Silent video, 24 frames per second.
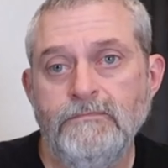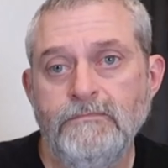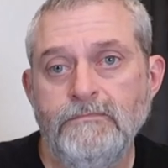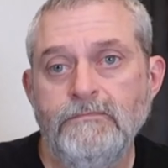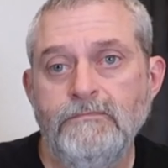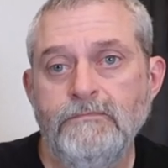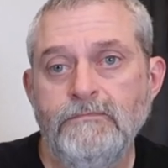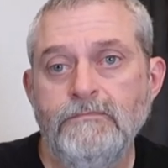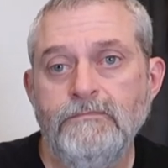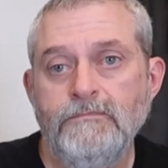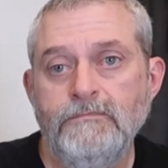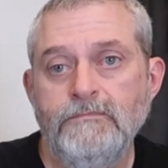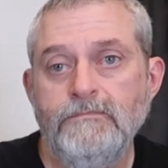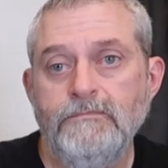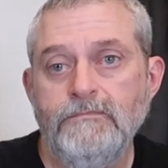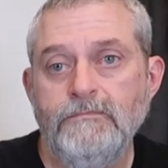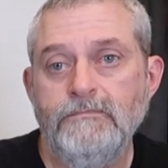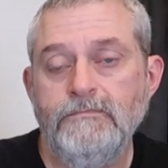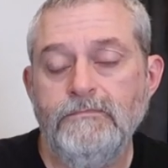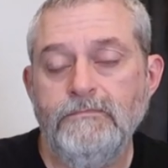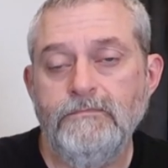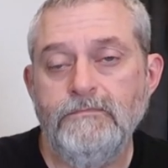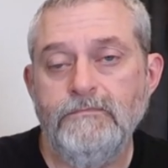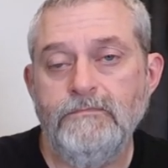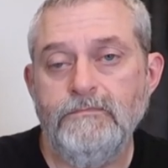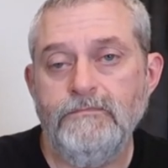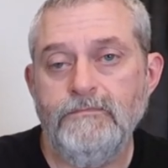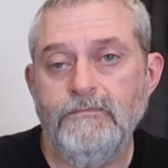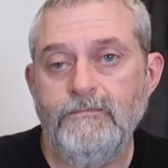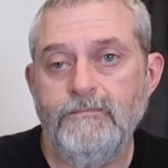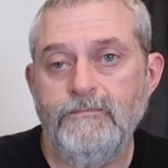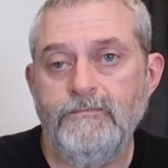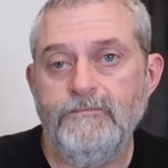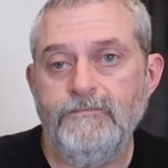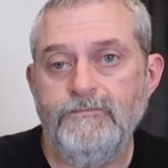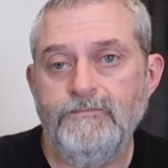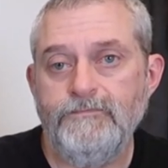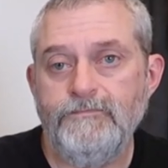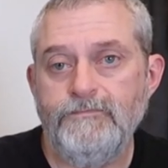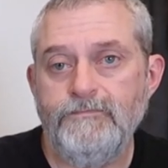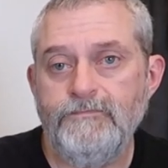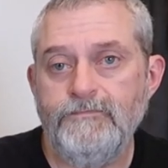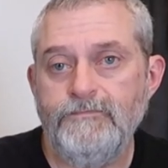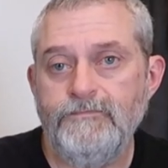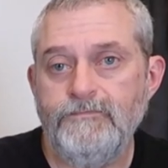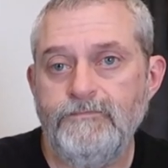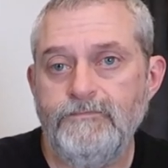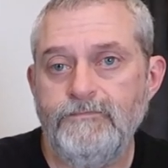
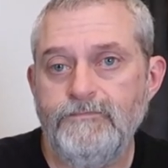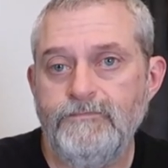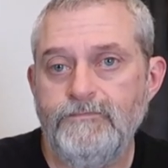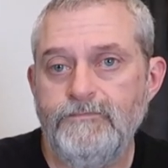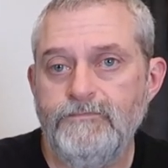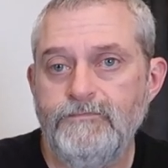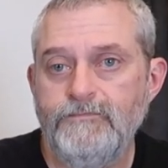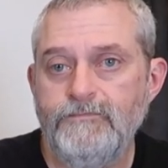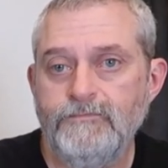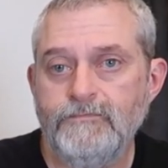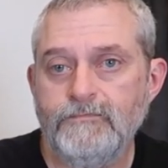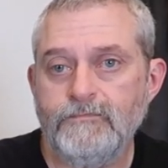No words are spoken by the person on screen.